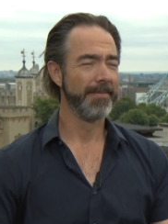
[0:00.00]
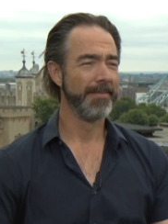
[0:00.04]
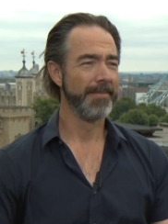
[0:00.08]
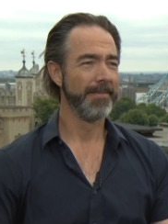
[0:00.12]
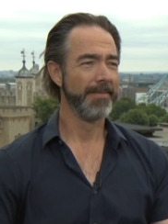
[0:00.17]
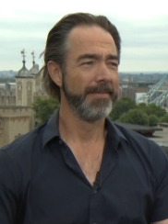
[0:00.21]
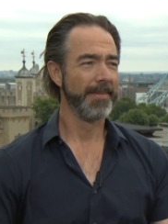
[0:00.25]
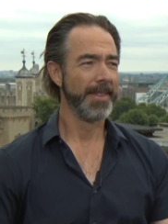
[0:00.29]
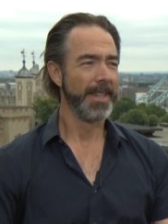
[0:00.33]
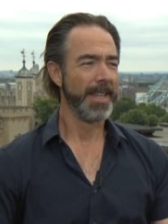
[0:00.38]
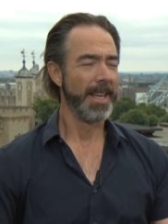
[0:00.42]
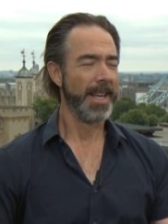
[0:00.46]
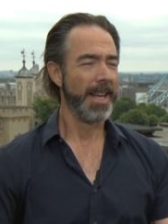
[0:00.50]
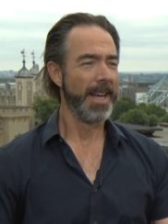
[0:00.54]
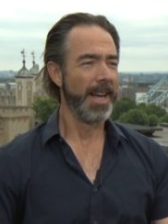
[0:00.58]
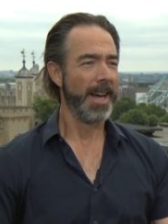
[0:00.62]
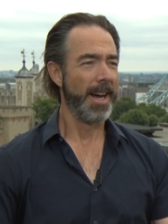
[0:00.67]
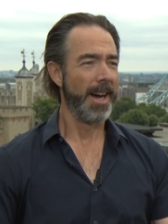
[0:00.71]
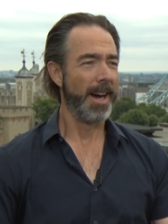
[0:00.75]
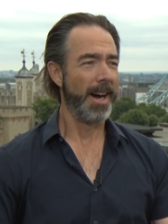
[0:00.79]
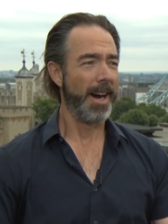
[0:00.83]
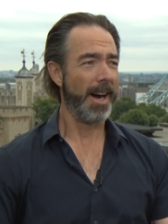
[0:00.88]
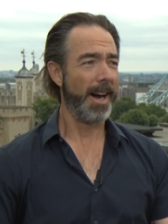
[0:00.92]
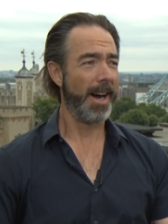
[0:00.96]
is?
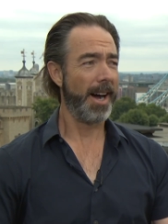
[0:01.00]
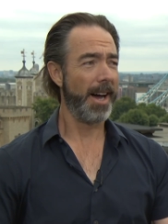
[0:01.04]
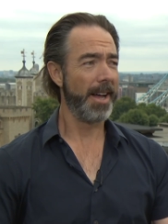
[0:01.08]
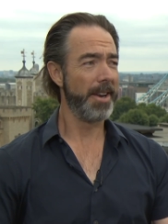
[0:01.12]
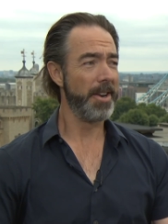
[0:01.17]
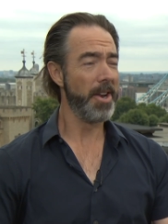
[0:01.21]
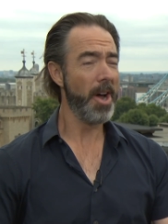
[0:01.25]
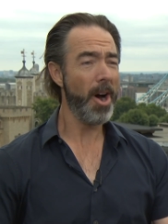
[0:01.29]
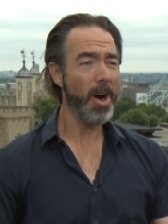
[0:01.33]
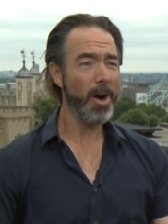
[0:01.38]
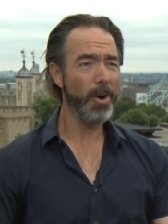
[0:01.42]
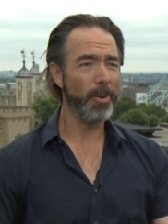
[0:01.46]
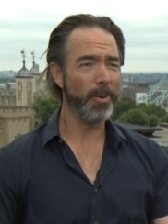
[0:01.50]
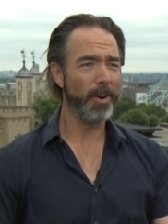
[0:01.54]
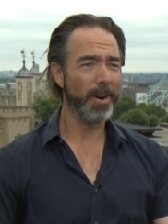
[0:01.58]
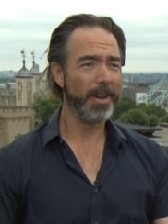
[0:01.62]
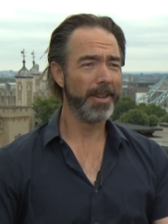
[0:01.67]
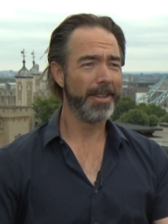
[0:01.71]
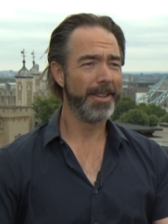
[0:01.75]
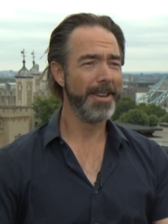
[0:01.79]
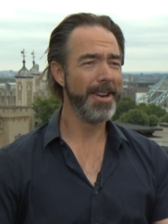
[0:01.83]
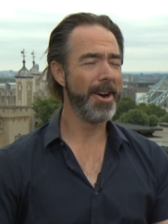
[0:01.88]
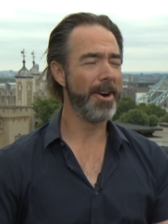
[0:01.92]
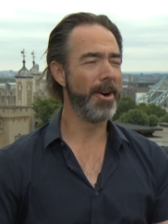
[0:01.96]
Uh, no,
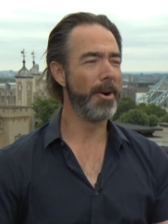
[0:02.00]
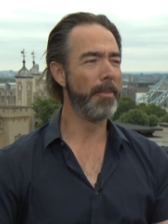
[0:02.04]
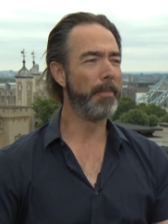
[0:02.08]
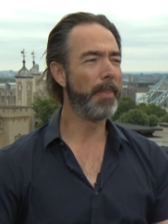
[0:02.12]
no.